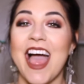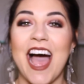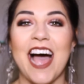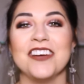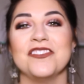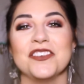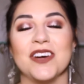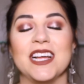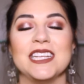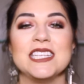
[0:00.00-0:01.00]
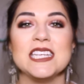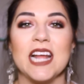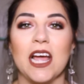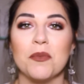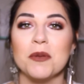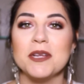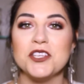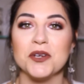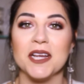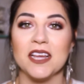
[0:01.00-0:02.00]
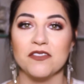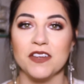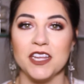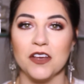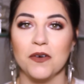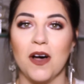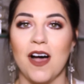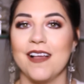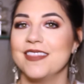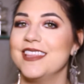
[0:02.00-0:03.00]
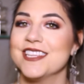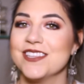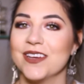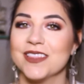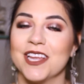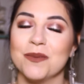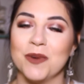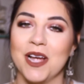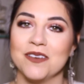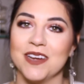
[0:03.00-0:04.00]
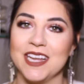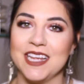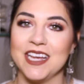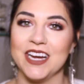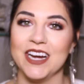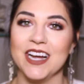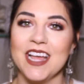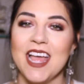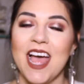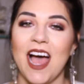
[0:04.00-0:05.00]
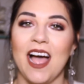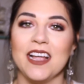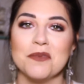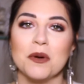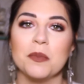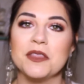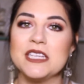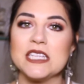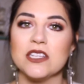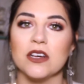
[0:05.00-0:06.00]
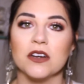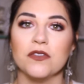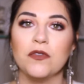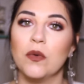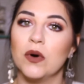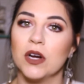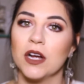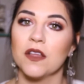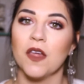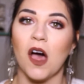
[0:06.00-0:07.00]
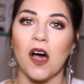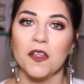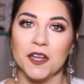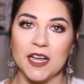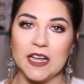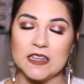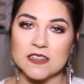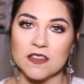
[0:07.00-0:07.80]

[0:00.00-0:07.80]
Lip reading: Hi everyone, today I'm going to be doing a video on this look that I'm wearing right here. I came up with this look for the holidays.